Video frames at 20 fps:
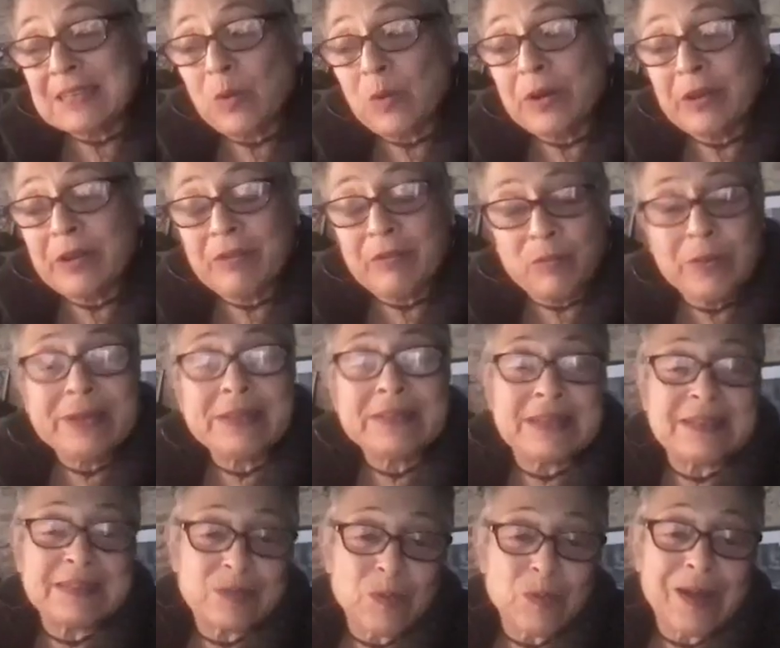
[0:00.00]
one of the
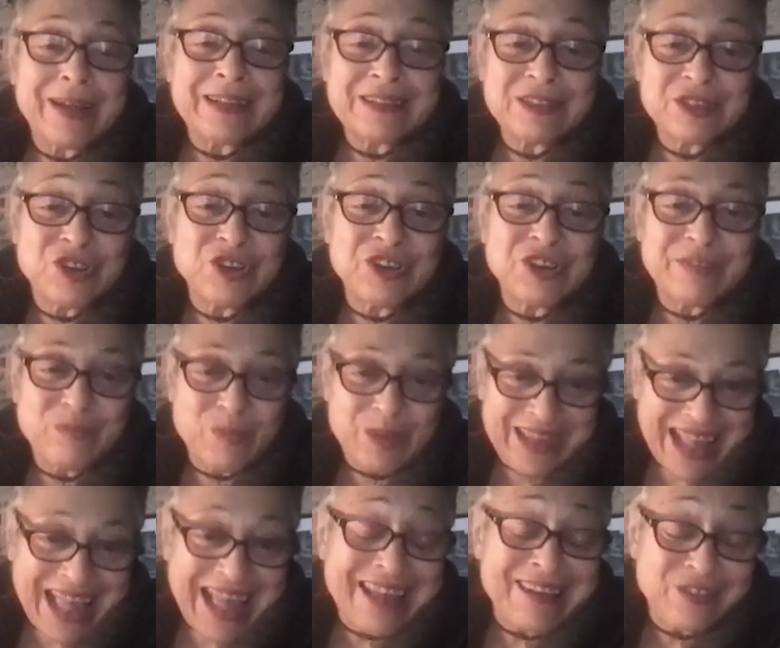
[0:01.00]
reasons why it's good if we
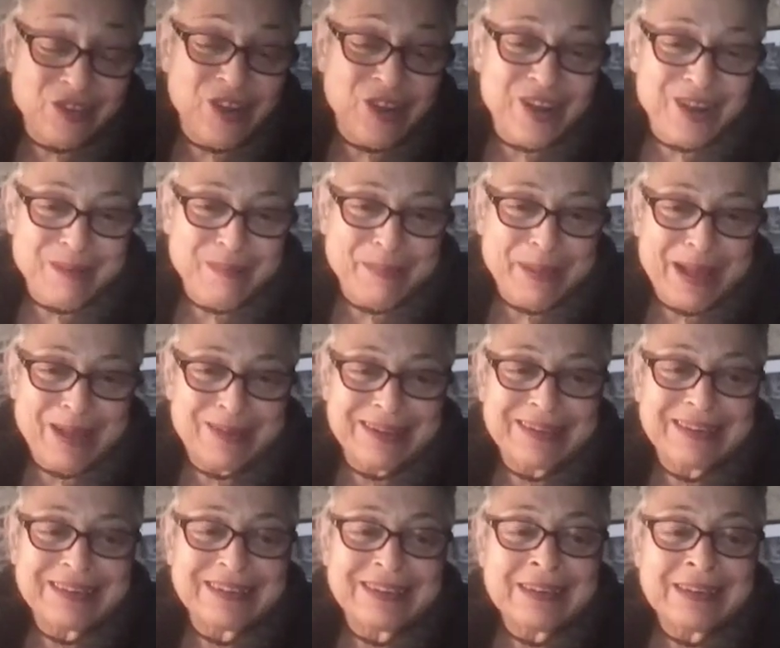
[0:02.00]
can talk about
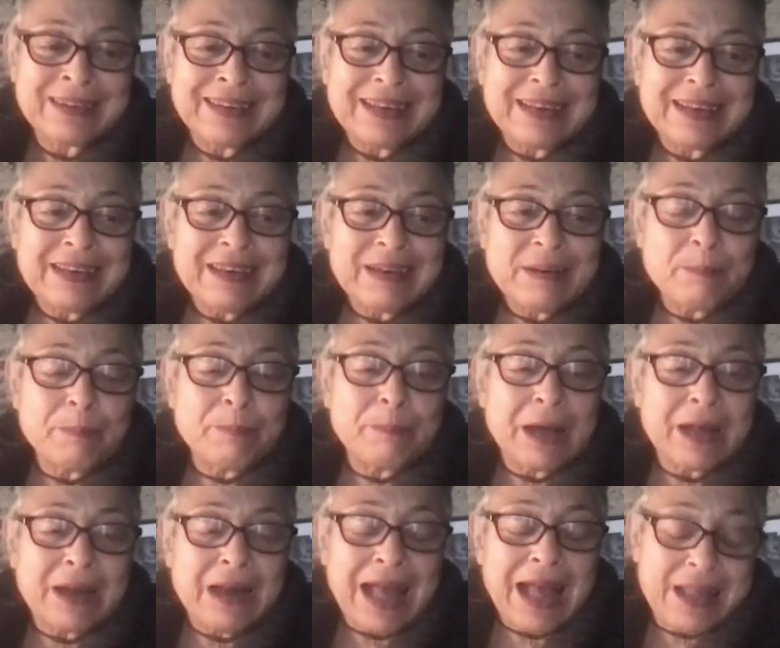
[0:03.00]
it. Mm-hmm.
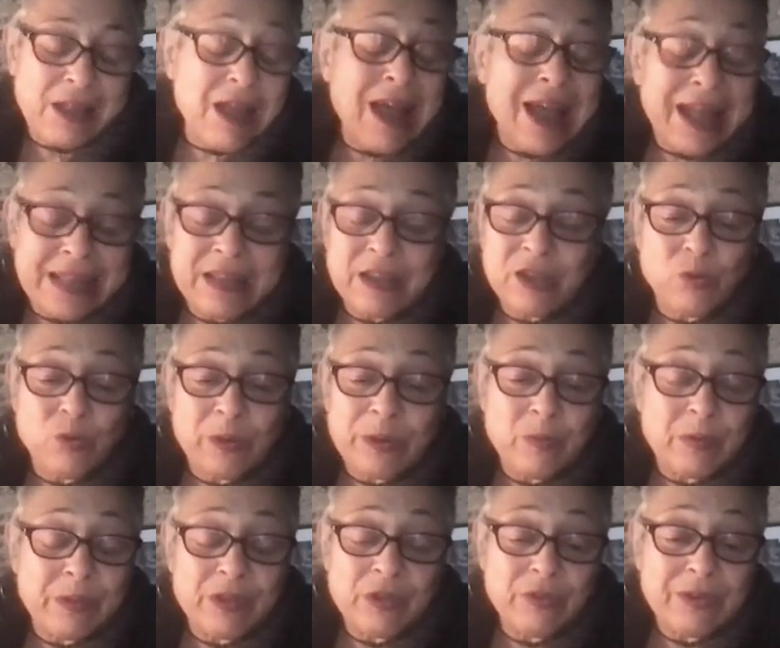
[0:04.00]
But I agree
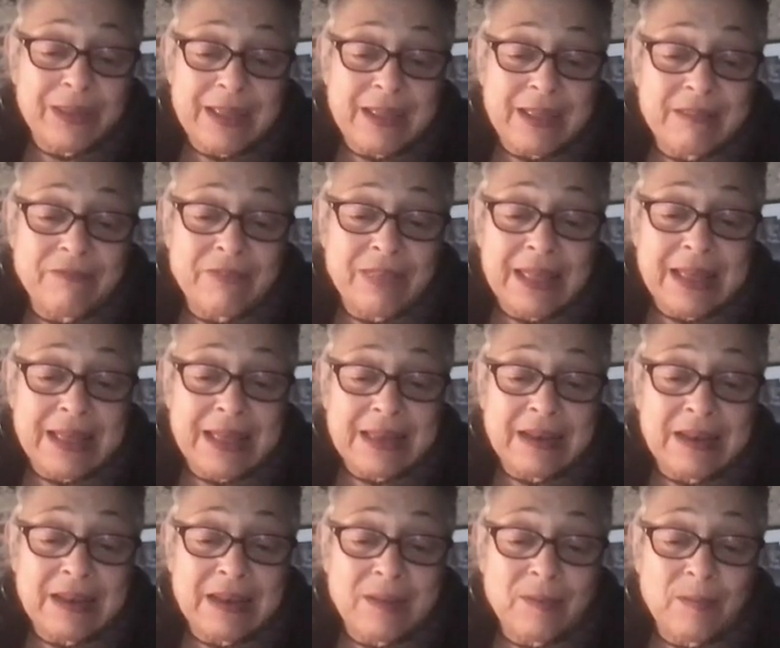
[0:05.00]
with you, Dave, that
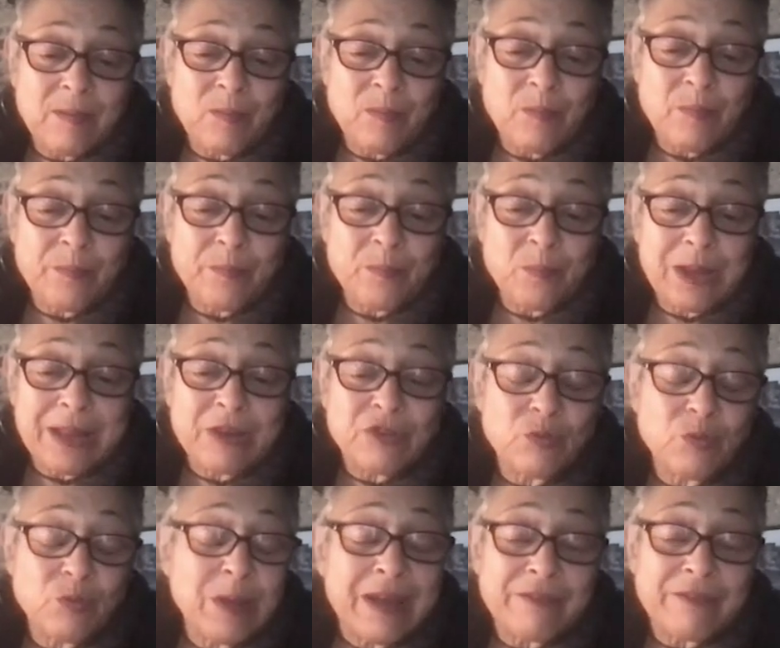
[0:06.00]
we
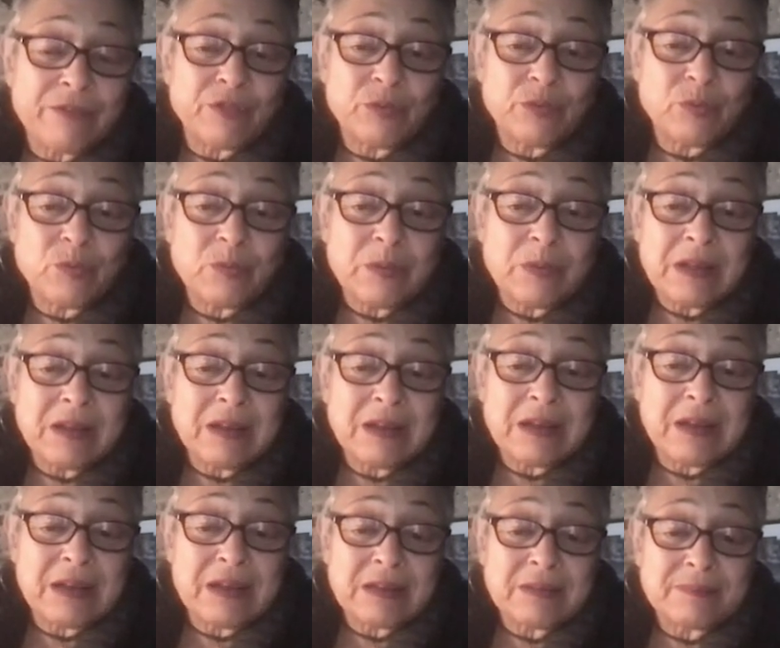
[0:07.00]
do have to
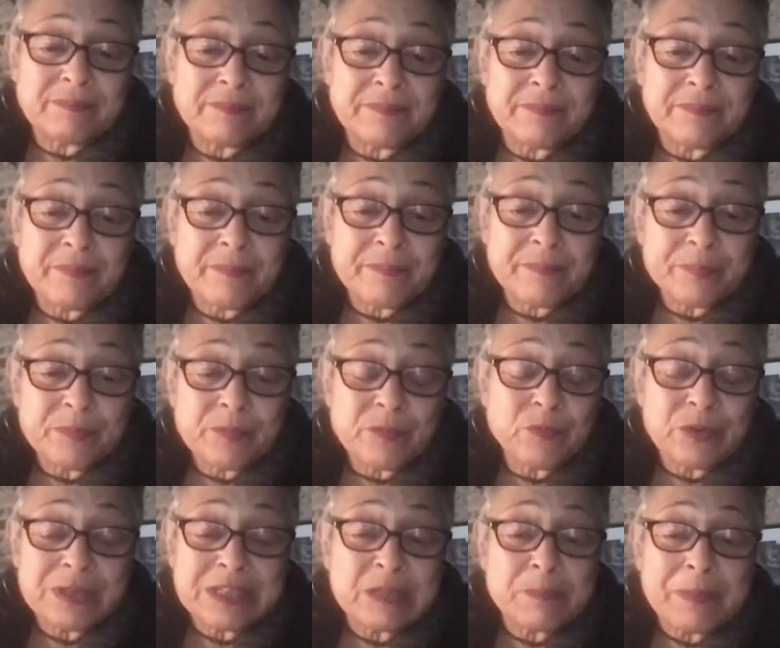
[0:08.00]

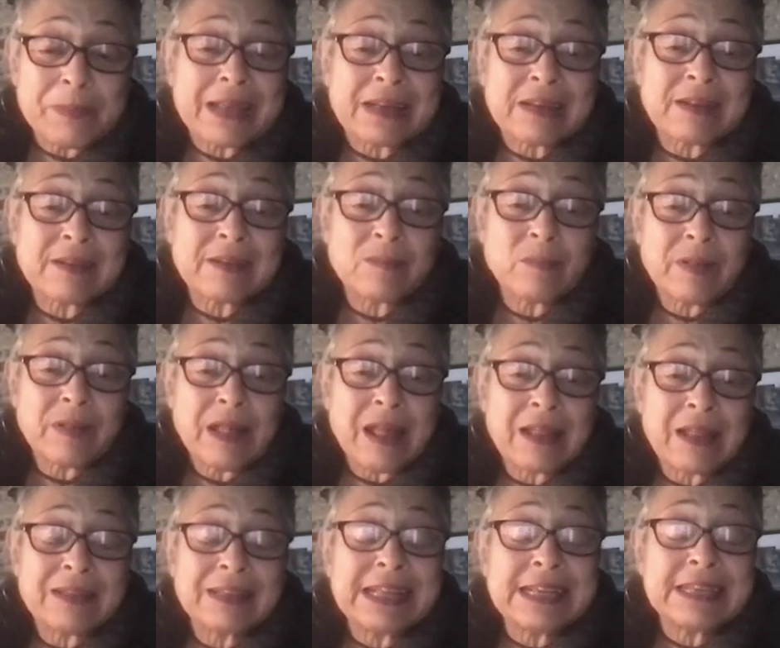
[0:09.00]
respect
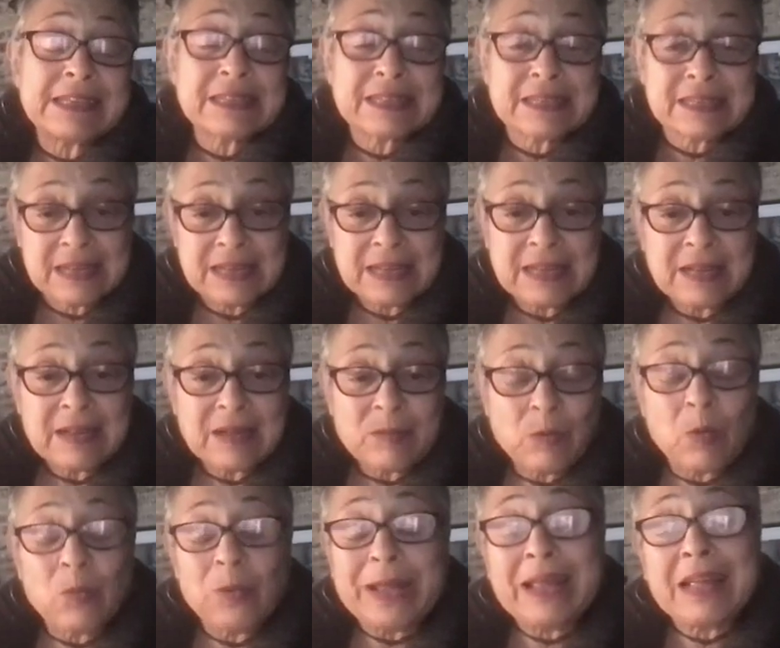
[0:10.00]
at least
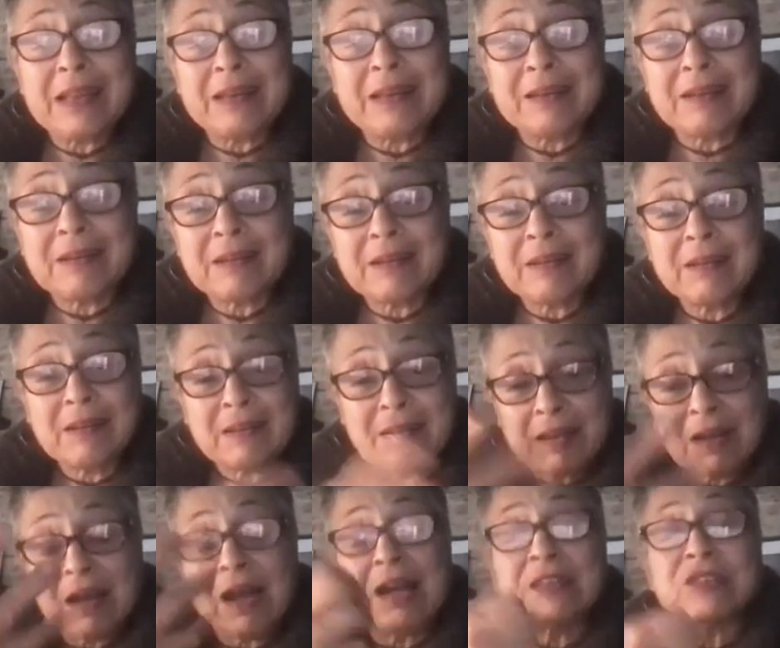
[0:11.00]
what we can
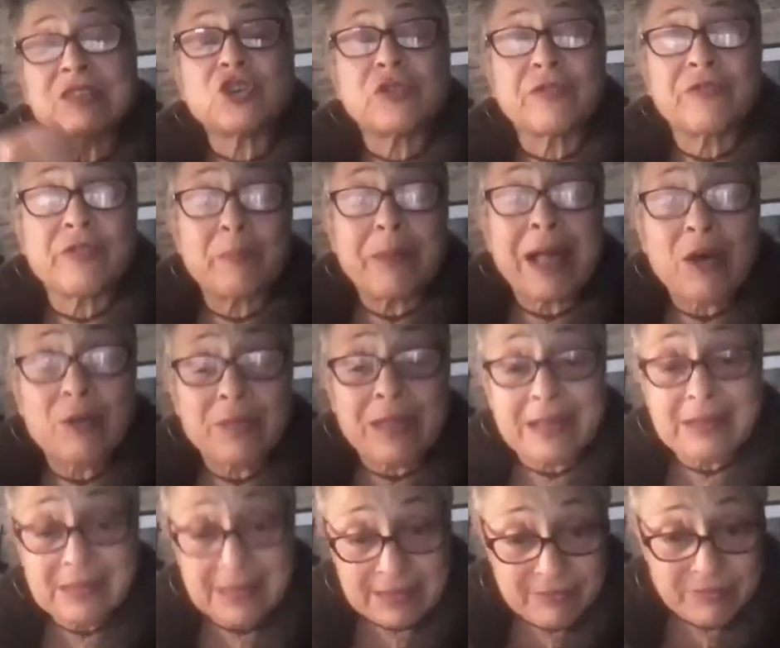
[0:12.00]
conjure from how they
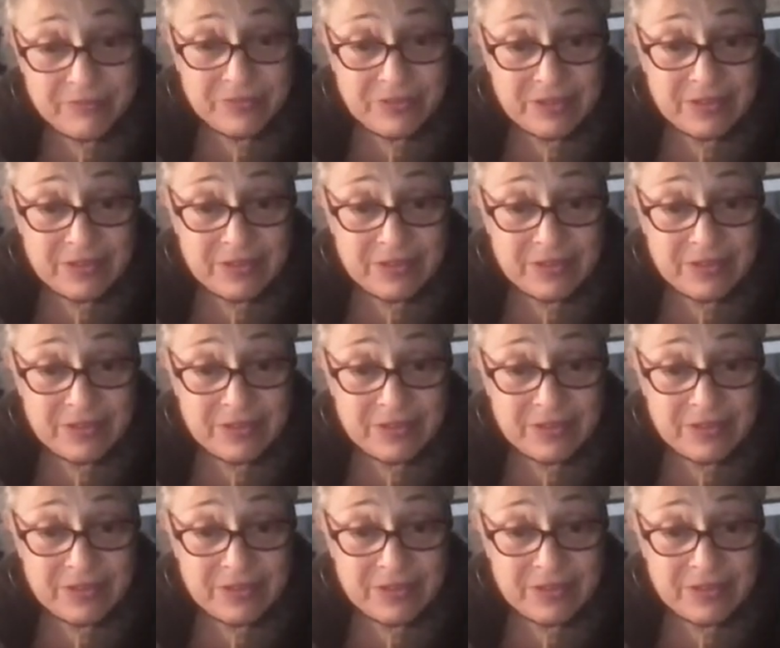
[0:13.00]
lived.